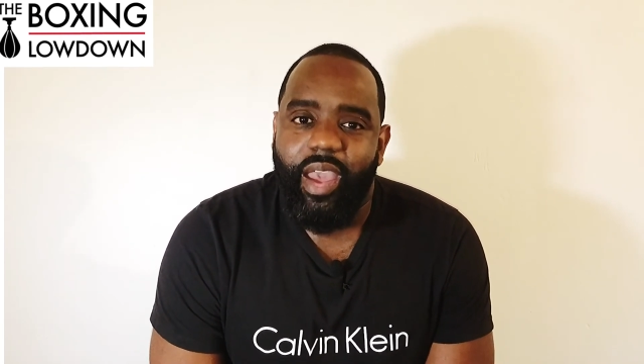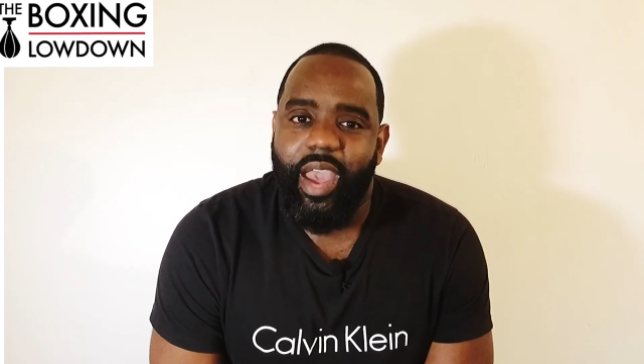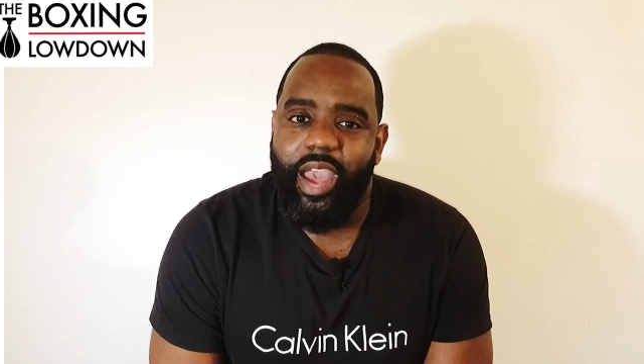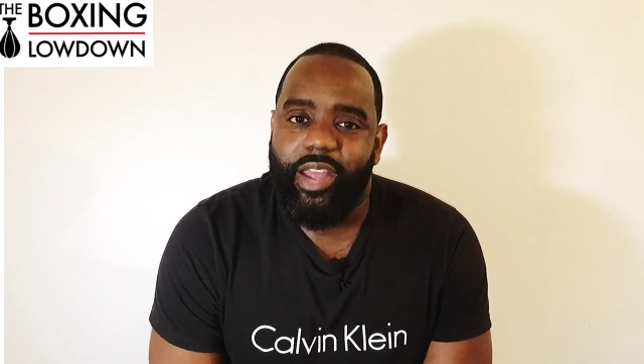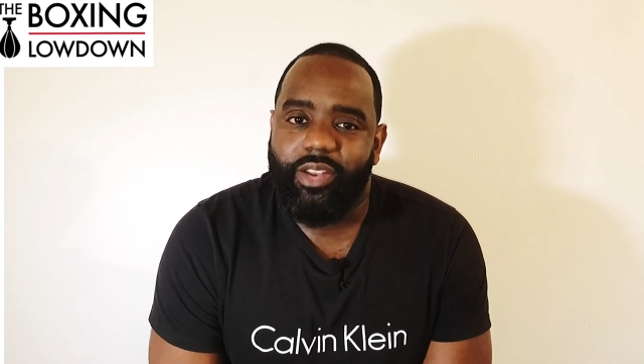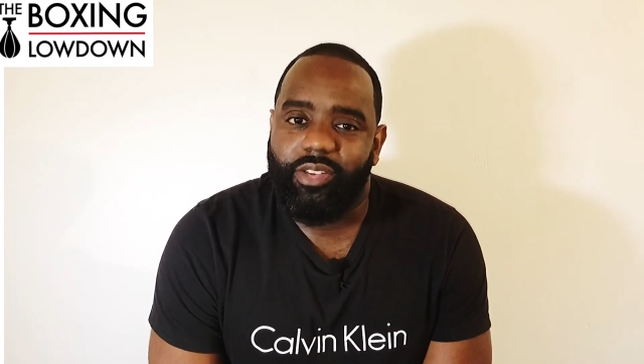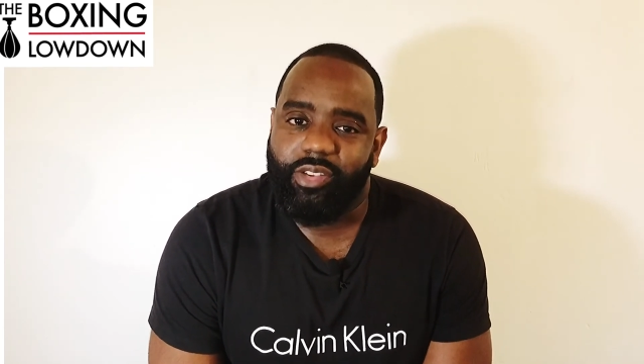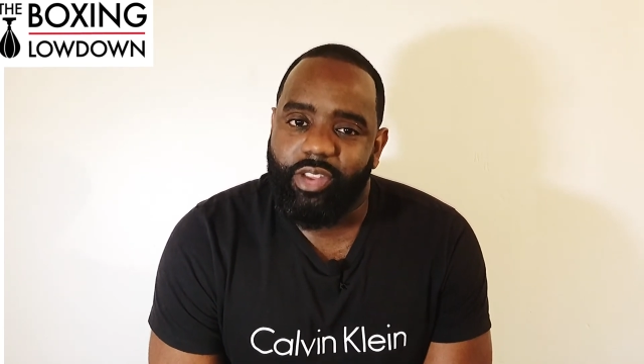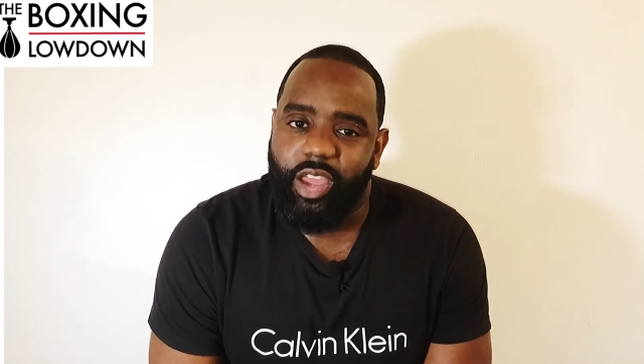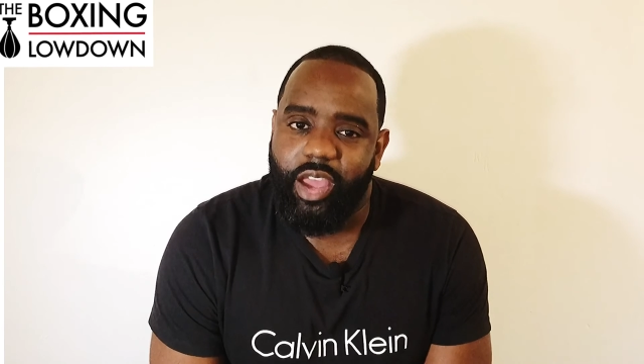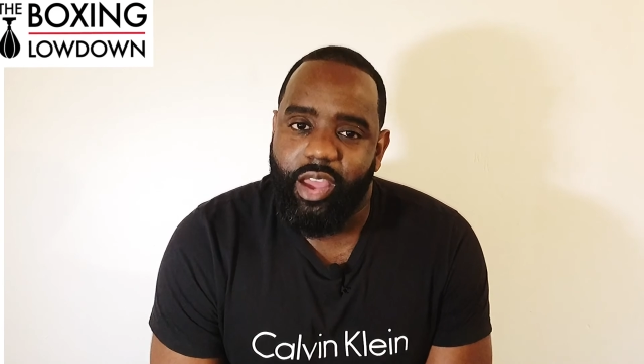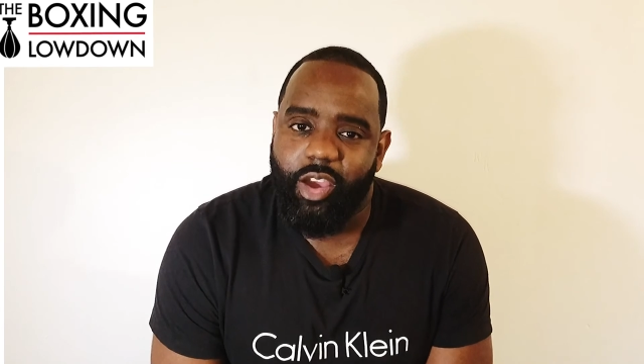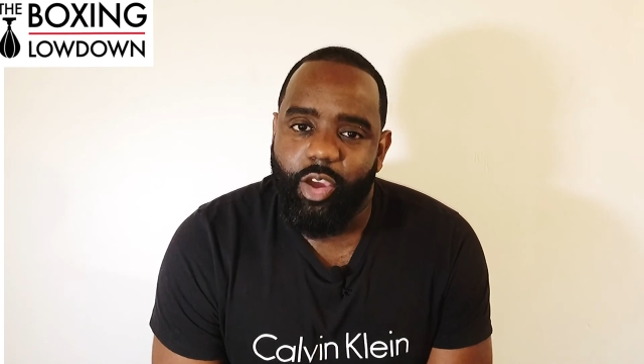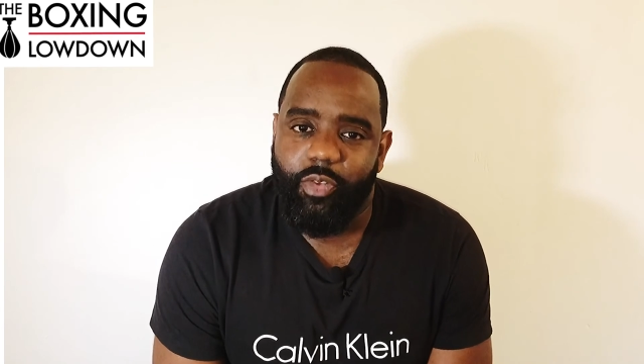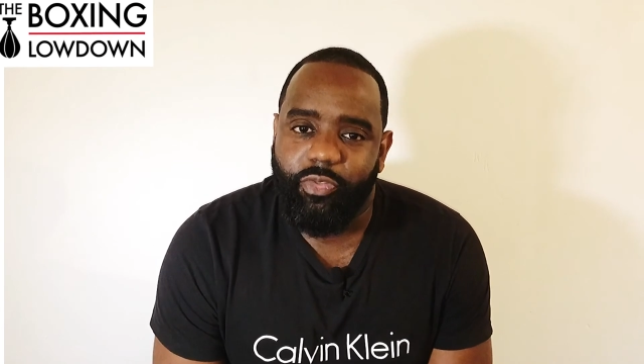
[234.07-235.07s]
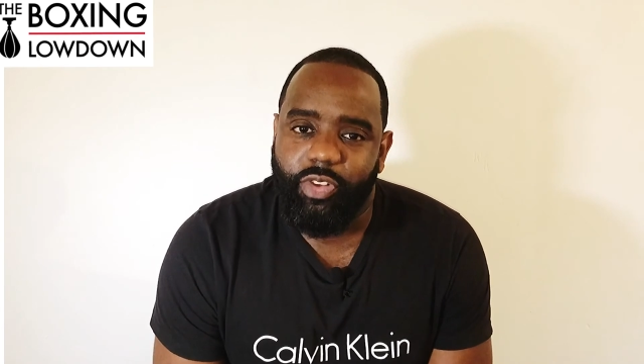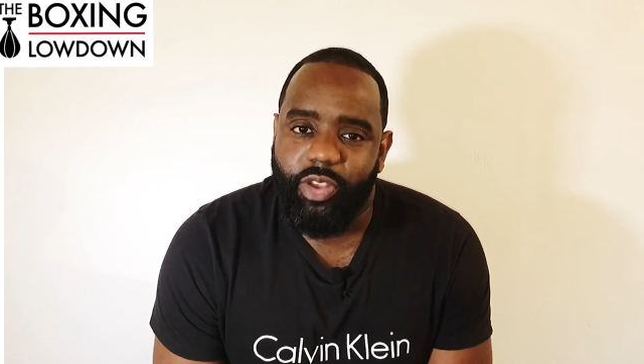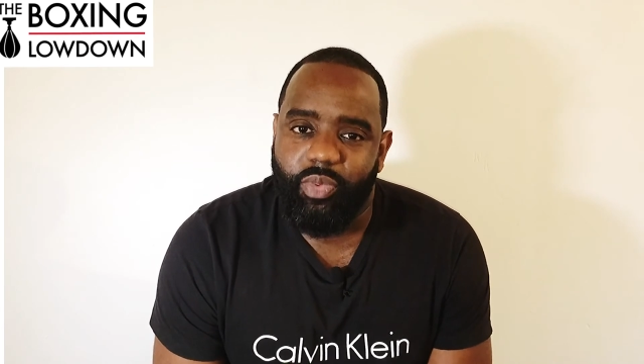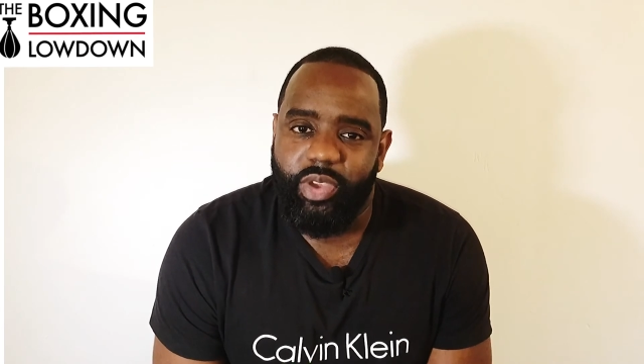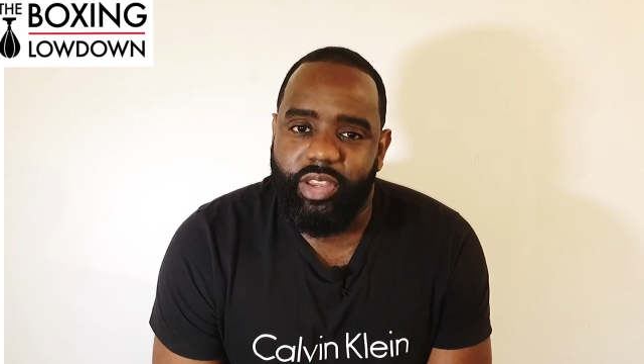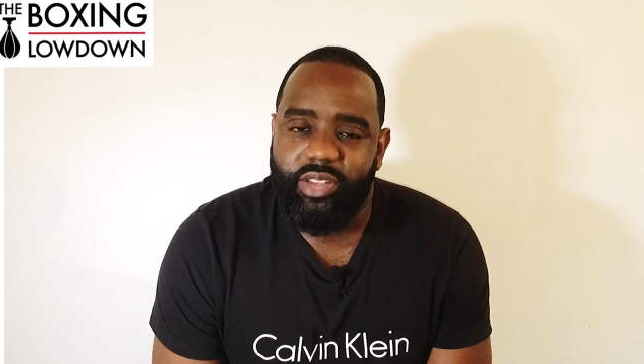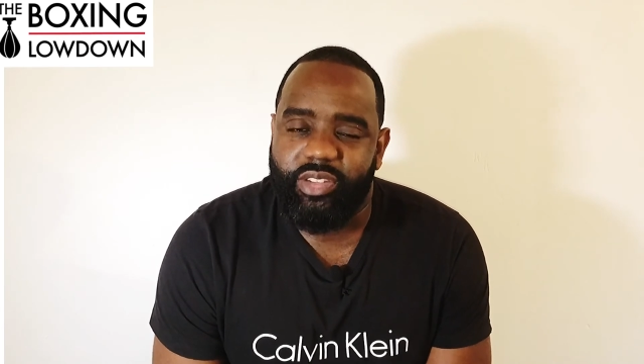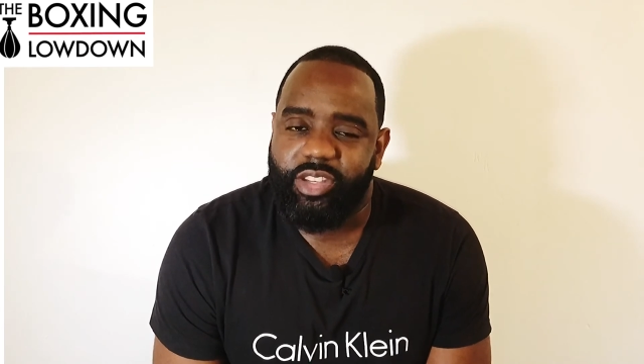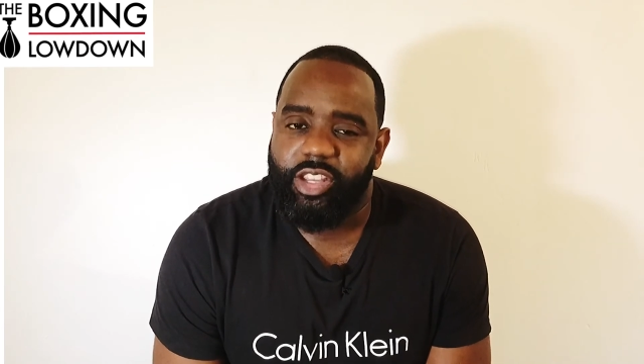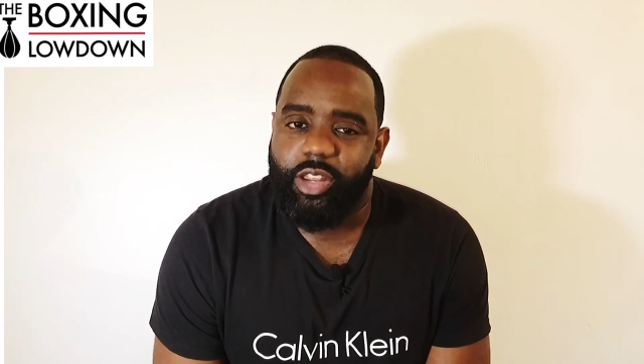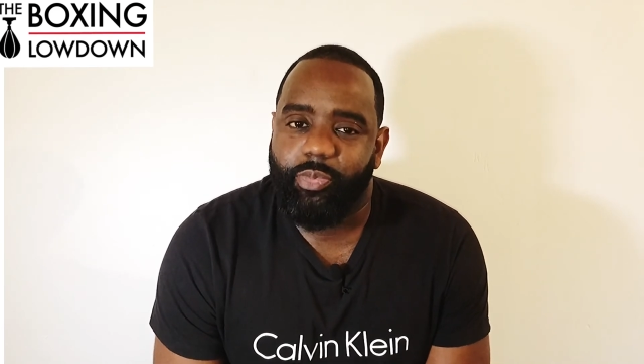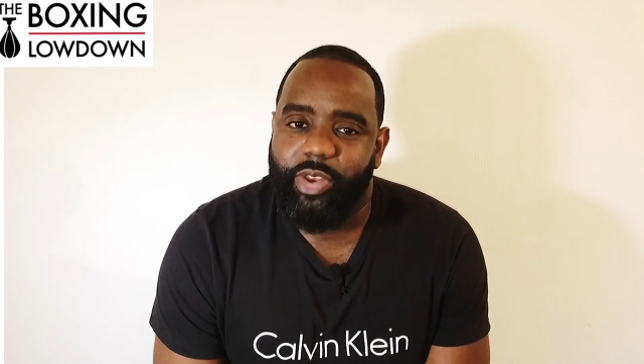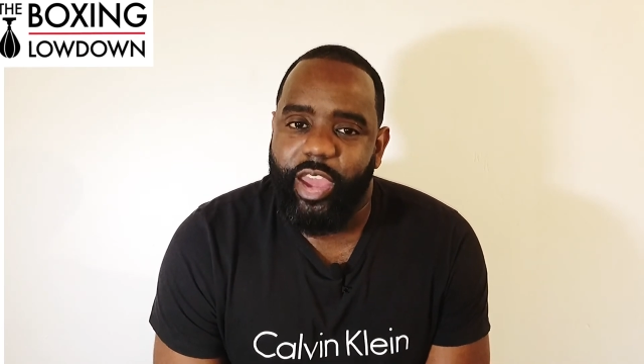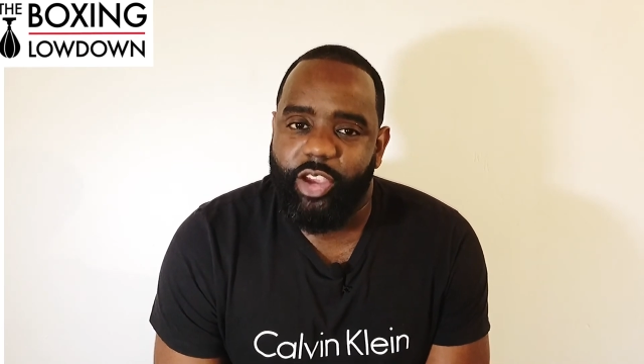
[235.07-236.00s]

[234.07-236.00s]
and uh, hopefully we can see them in